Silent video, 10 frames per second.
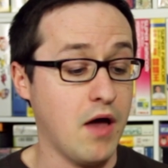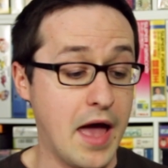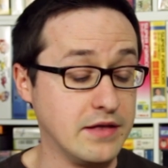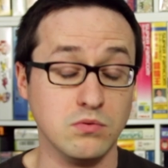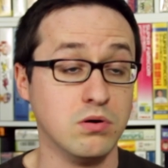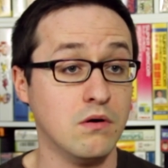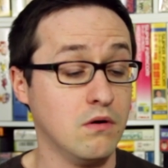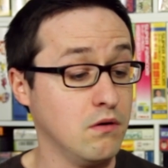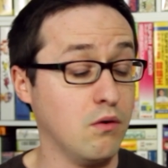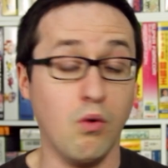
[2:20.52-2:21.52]
I,
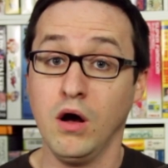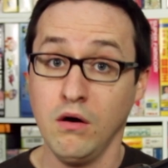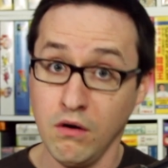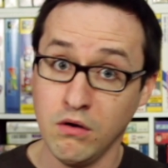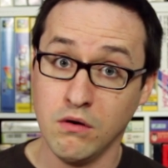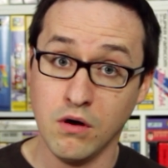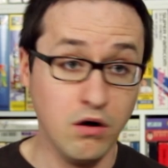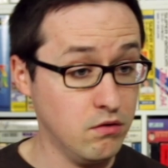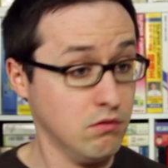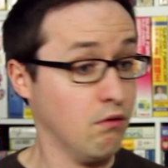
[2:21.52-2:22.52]
whoa?
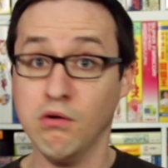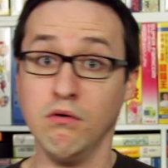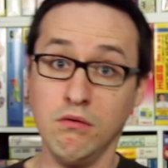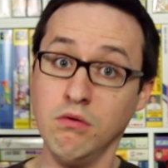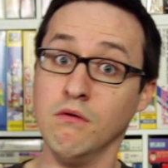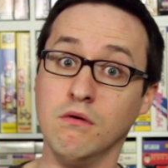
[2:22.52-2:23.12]
oh? oh?